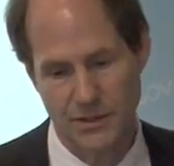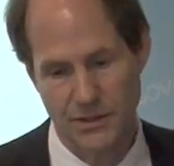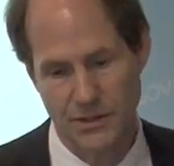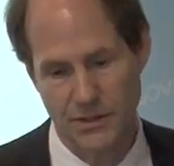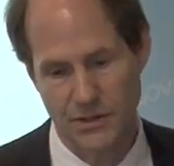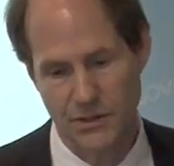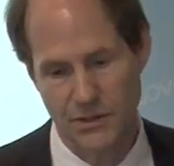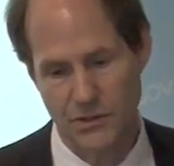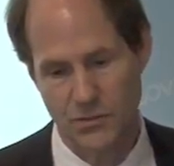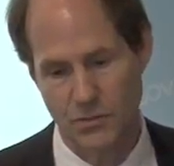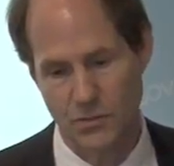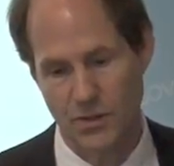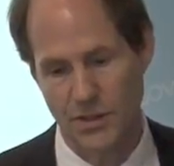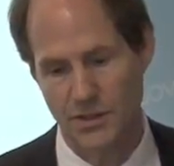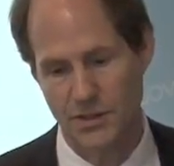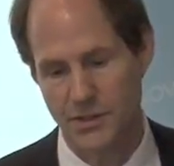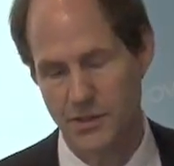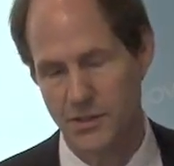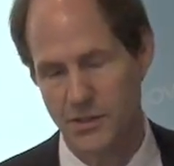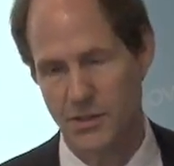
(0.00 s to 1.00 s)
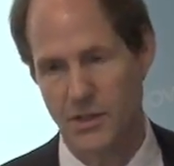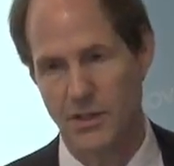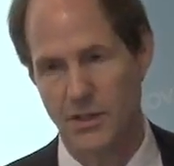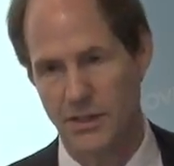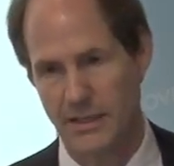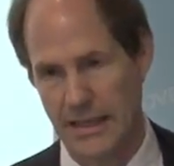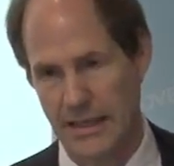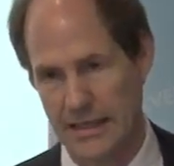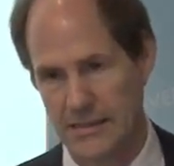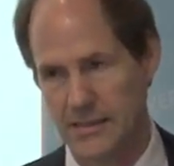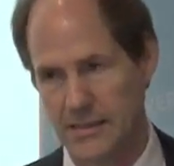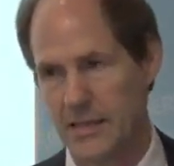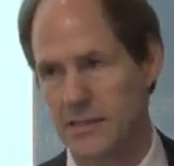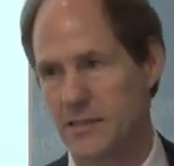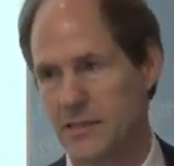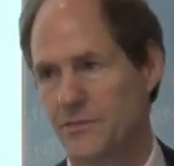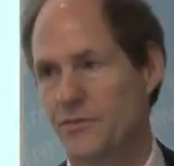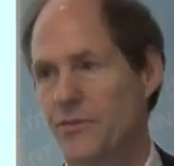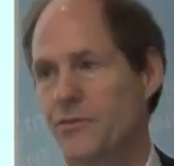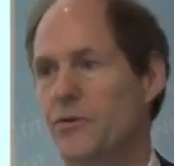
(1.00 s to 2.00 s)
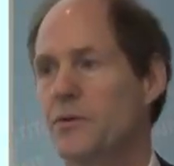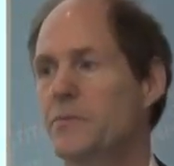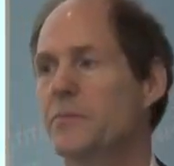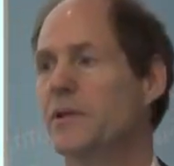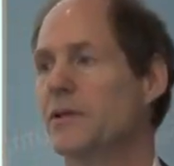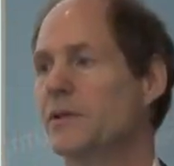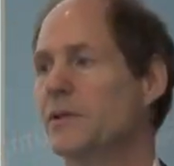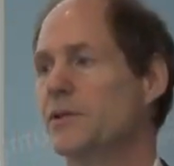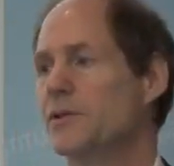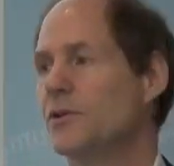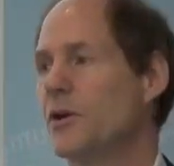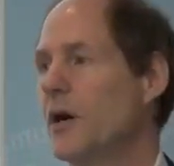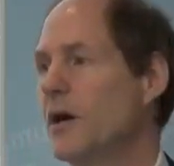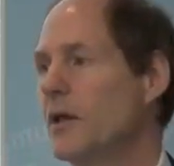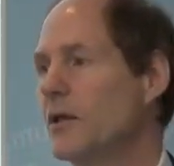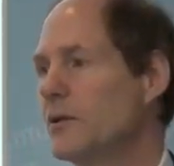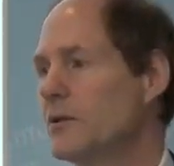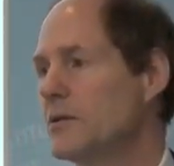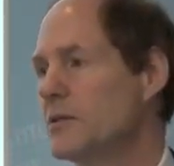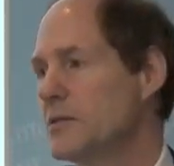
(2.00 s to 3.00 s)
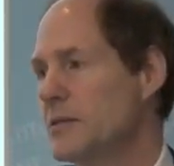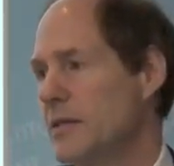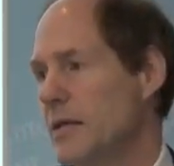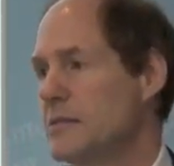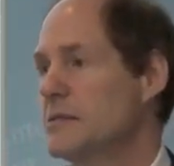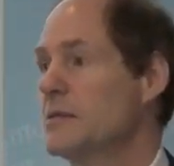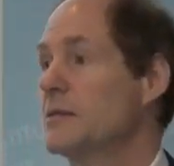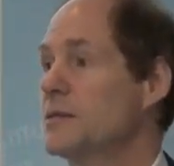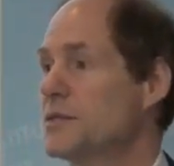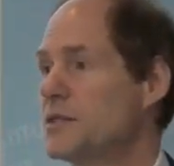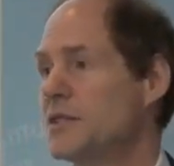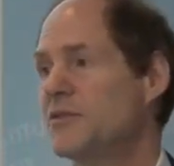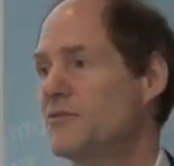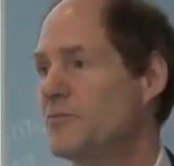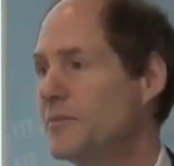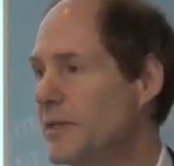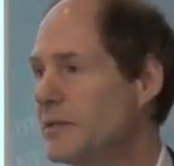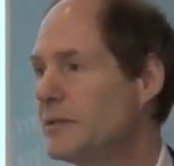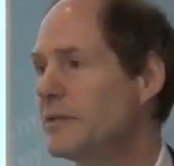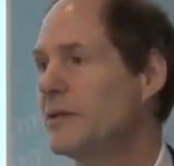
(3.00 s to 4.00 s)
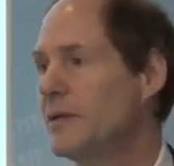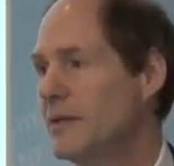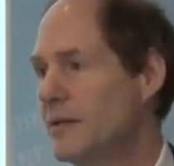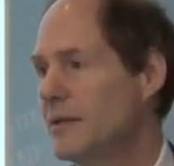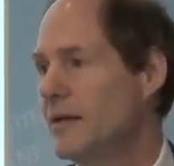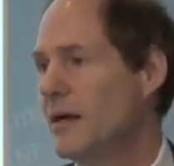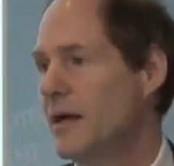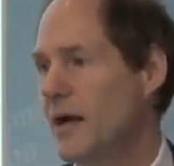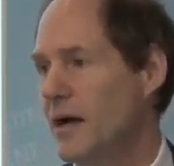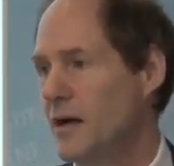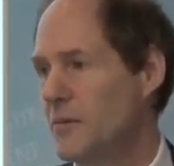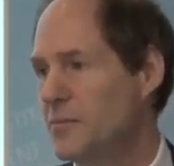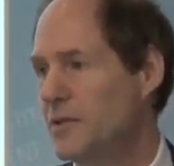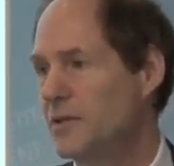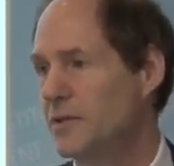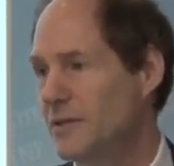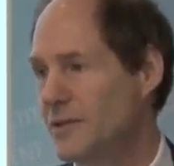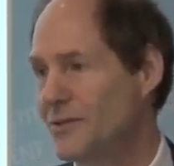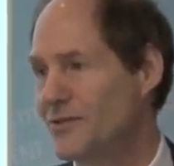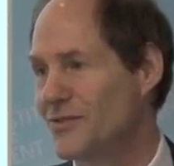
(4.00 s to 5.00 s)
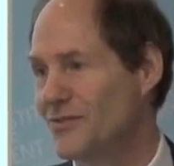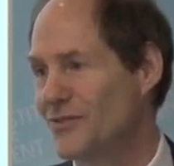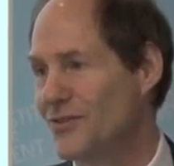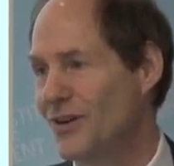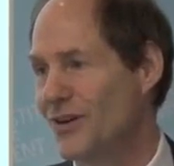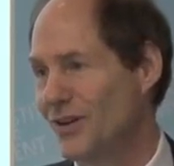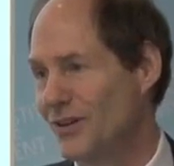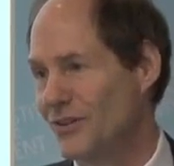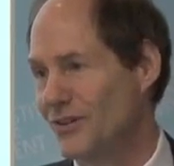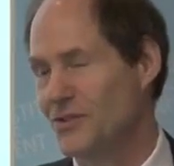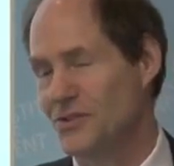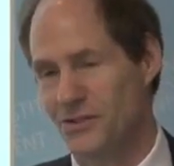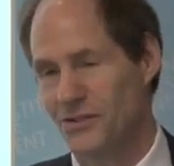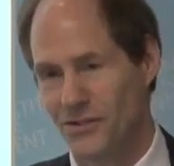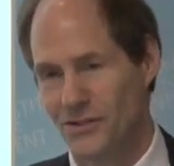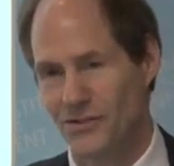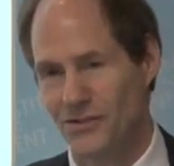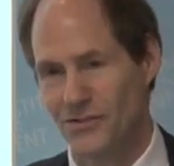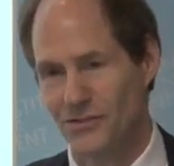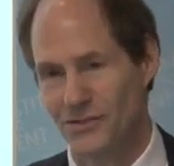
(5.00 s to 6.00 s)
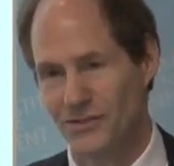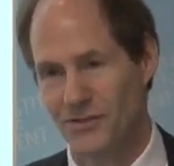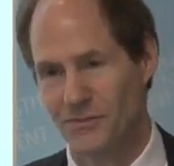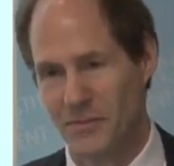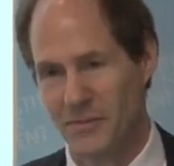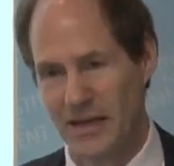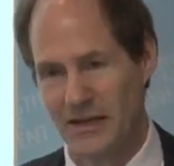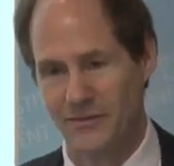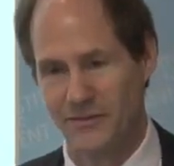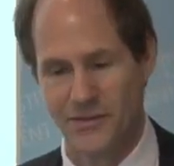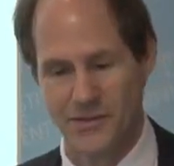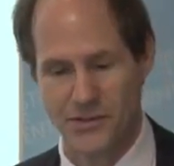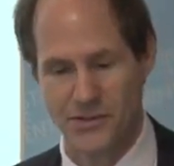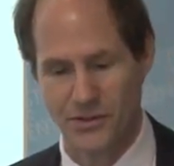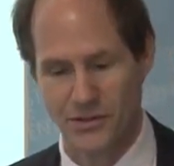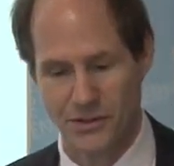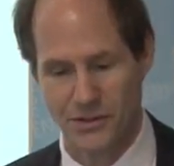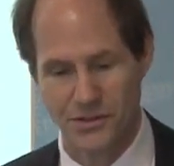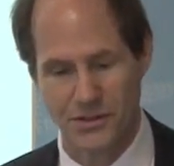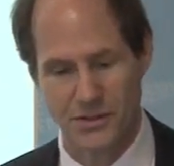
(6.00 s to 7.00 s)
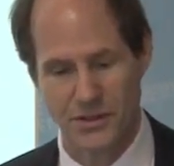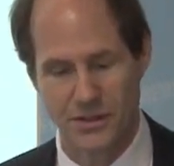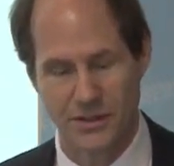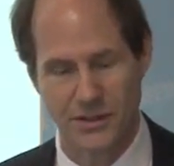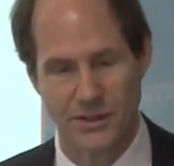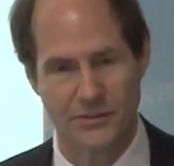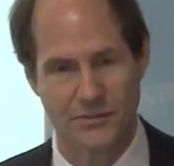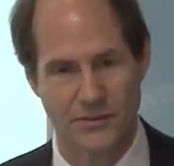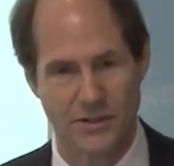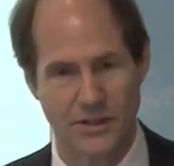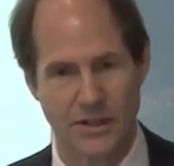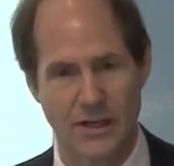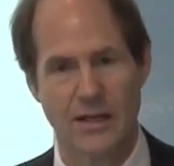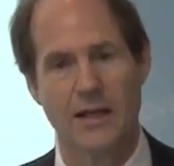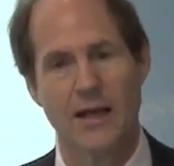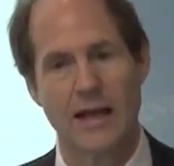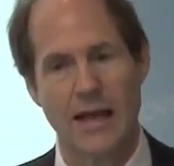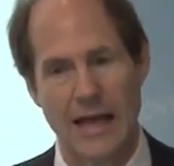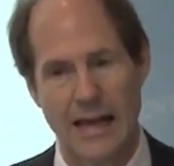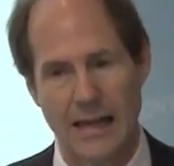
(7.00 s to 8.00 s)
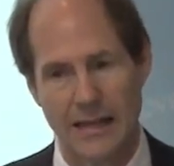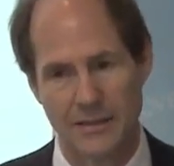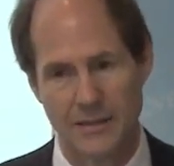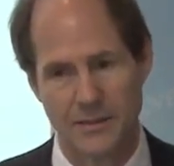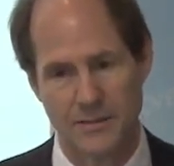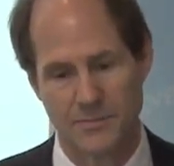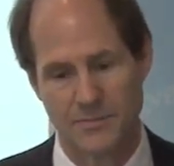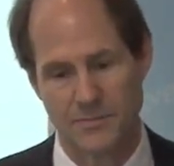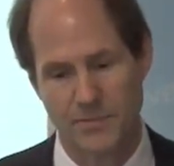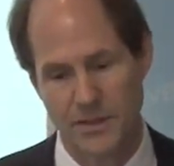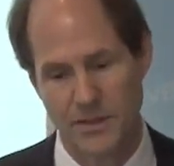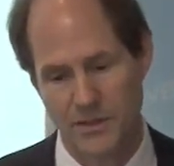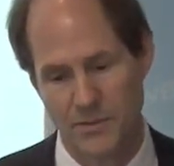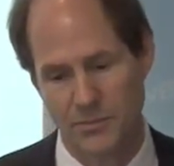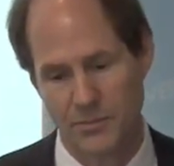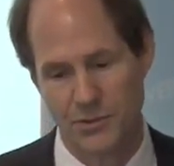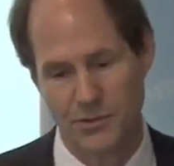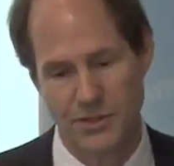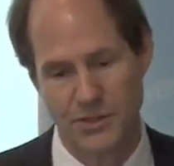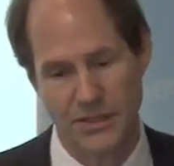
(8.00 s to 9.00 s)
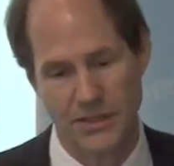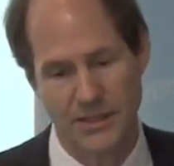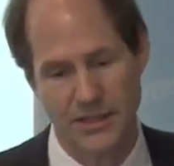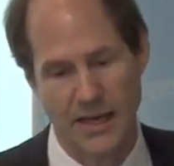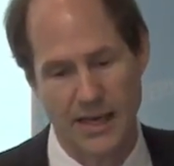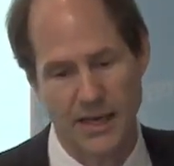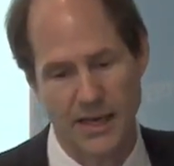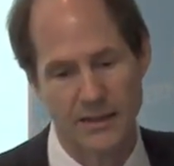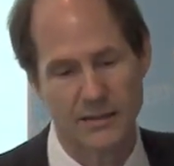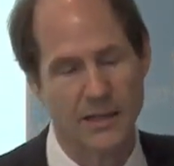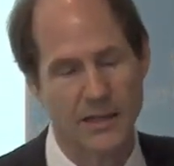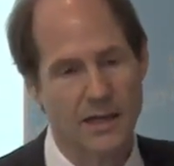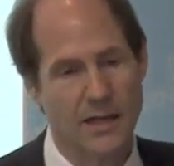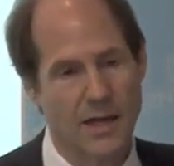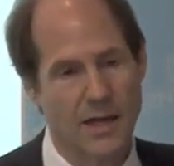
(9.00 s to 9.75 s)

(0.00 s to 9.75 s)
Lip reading: years was in excess of $3 billion. That's an achievement. Billions of dollars in benefits are good to deliver, and President Bush did that.